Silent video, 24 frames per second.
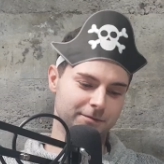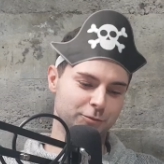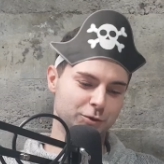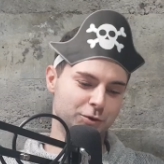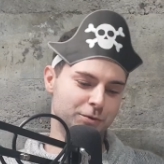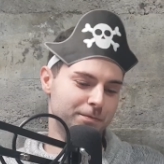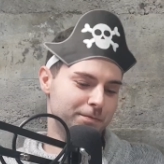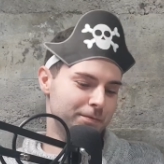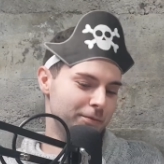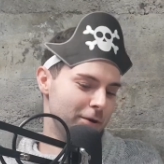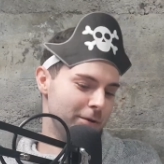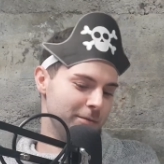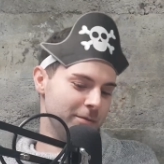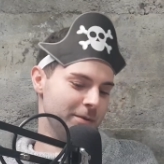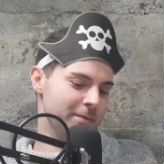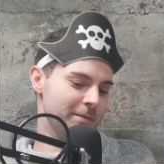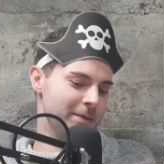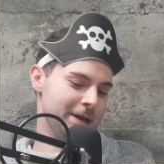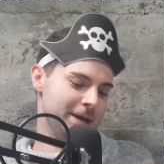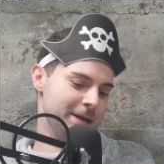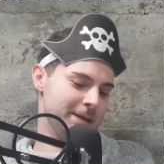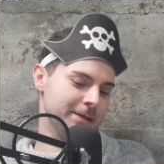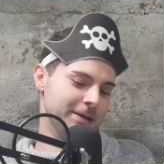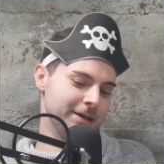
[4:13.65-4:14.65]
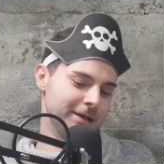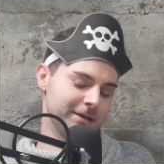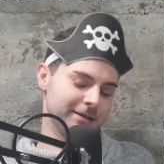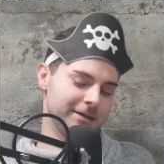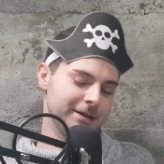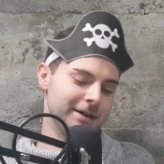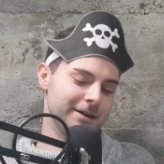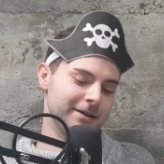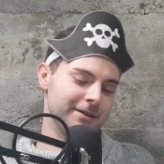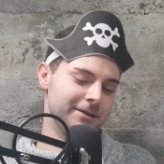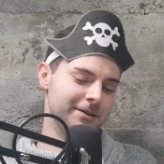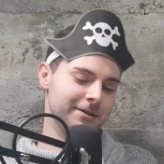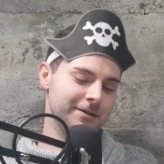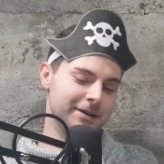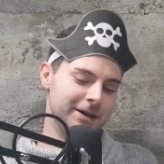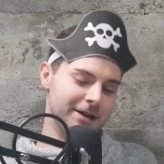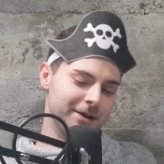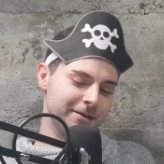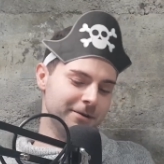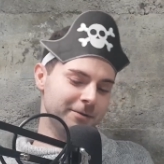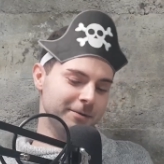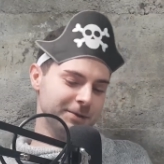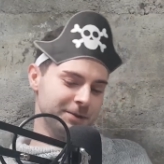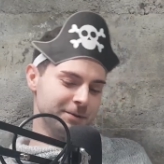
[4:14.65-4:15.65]
Well, probably, man. Like I don't know. I
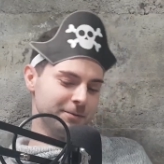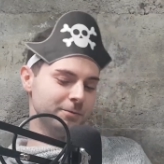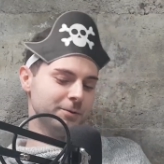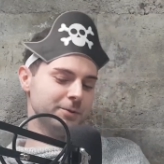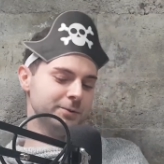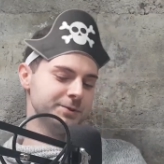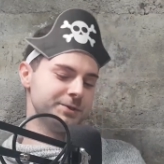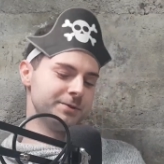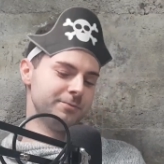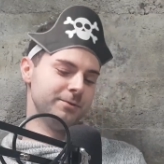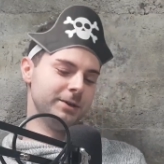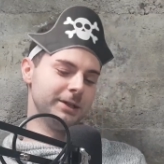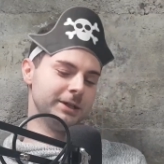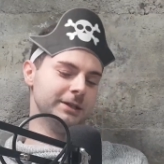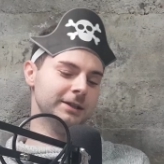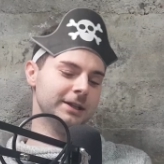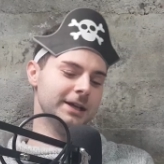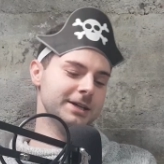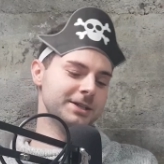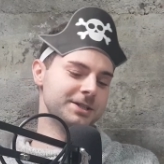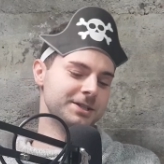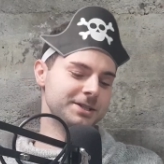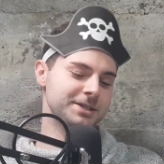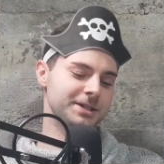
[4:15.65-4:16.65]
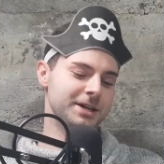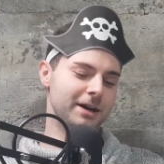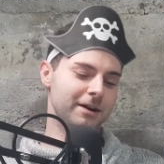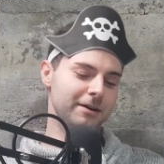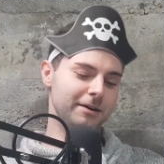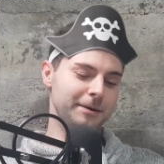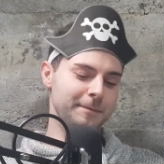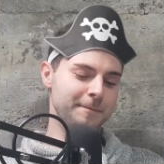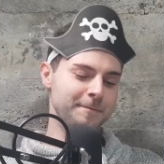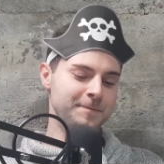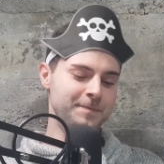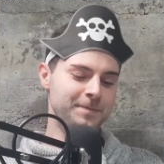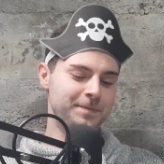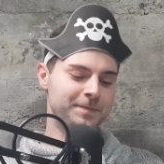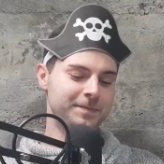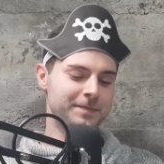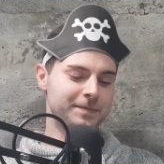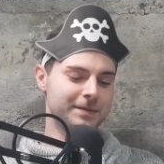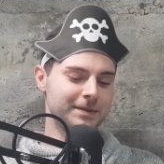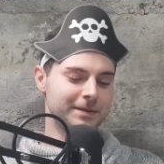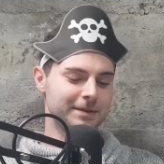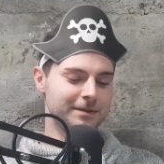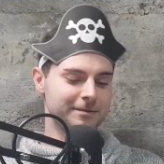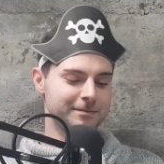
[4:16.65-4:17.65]
don't know what the rules and regulations are in
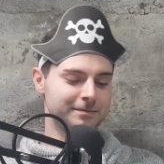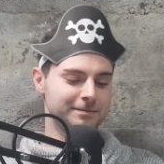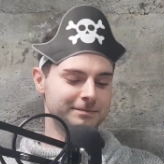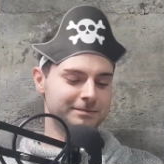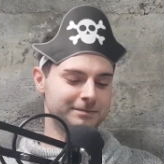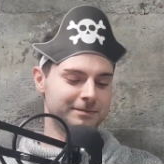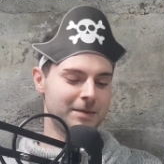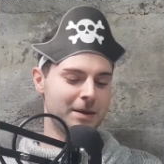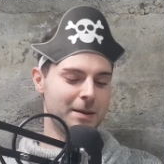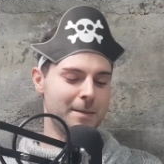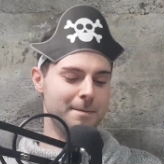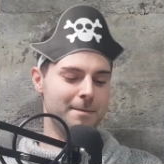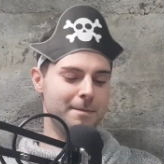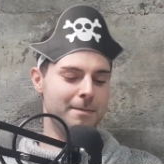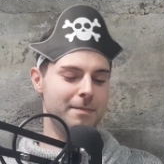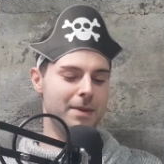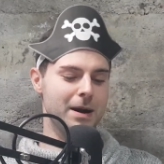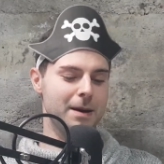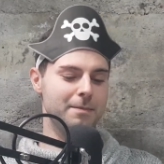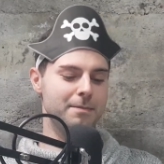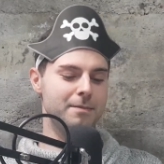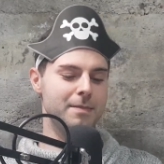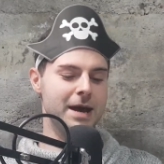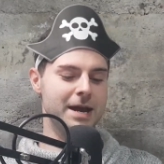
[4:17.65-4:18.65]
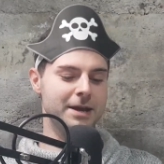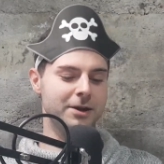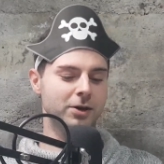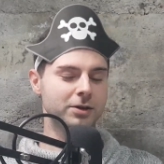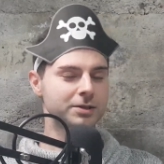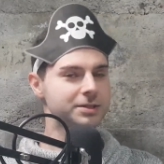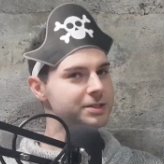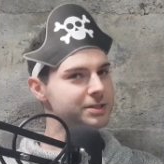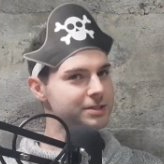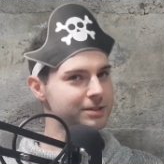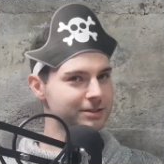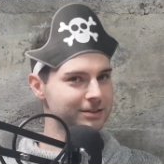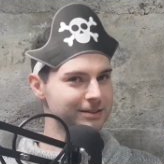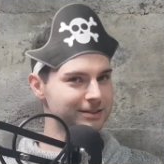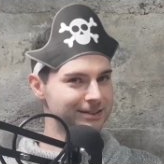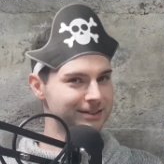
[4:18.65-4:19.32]
Barbados.